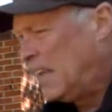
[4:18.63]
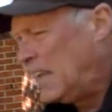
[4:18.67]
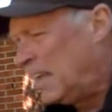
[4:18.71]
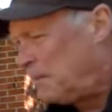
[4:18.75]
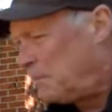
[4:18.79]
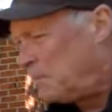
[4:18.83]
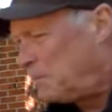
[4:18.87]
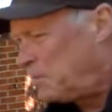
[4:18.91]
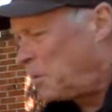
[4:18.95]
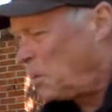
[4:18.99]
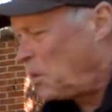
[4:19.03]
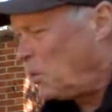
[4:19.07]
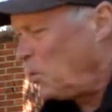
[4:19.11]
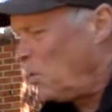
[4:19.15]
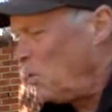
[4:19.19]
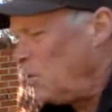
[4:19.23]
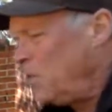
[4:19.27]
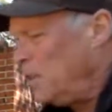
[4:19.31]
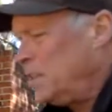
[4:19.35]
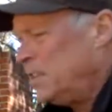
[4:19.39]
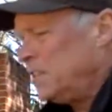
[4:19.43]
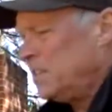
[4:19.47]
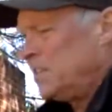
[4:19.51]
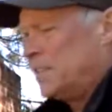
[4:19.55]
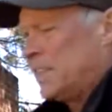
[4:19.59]
And pull
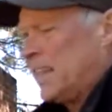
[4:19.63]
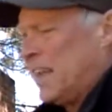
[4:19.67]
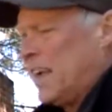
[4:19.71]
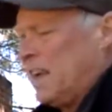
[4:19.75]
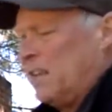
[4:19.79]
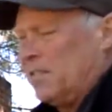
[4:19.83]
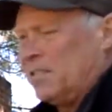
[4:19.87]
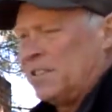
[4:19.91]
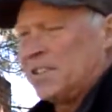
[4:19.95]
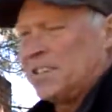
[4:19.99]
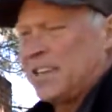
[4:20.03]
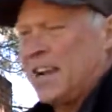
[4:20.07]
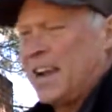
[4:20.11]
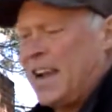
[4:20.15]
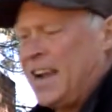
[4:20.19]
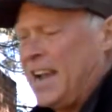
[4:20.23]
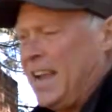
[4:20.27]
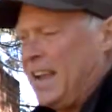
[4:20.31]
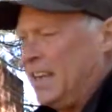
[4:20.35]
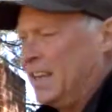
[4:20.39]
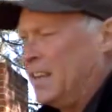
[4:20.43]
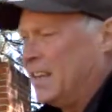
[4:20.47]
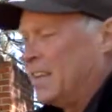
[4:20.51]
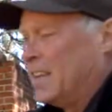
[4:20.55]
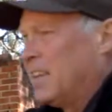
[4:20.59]
this down
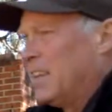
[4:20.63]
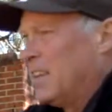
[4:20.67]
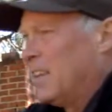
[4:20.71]
tight.